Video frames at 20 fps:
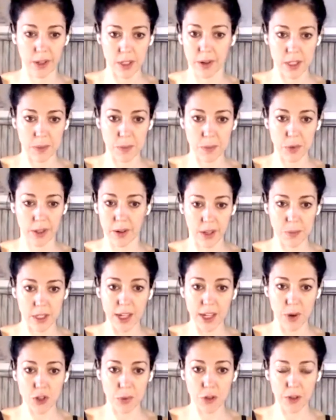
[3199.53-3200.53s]

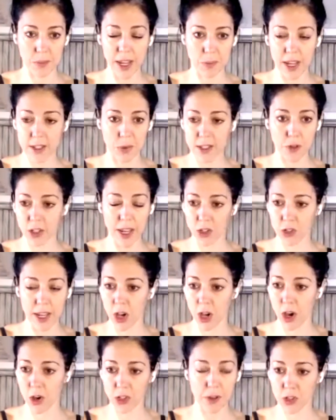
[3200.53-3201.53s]
Spread your fingers and your
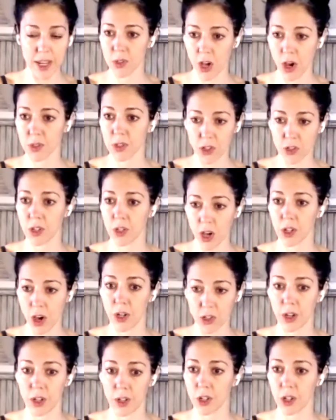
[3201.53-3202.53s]
toes.
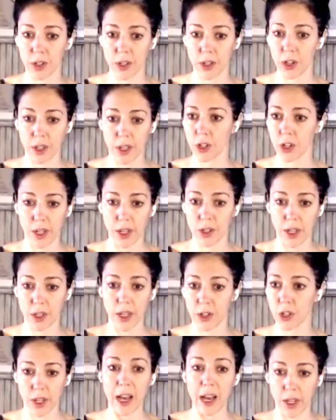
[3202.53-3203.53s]
Good.
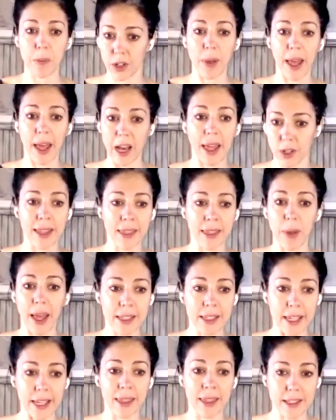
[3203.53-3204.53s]
Now bend the
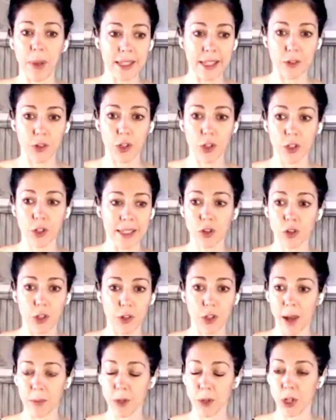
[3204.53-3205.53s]
knees. See if you can
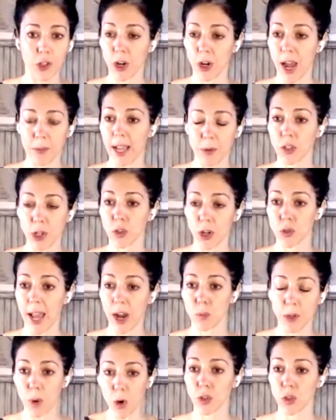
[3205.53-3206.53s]
grab your
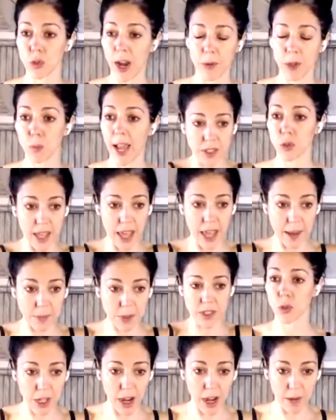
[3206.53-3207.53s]
ankles both at the
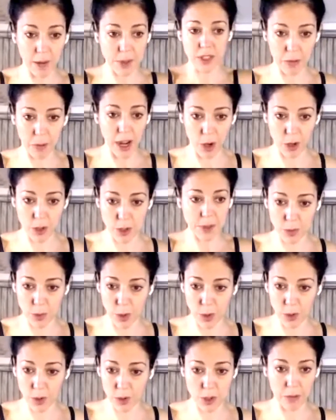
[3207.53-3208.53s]
same time if
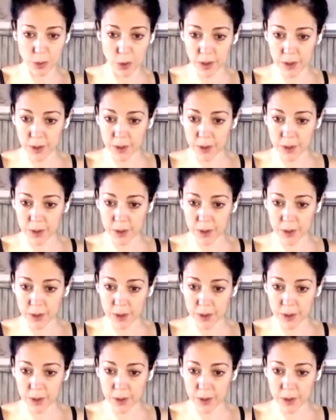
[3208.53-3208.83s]
possible.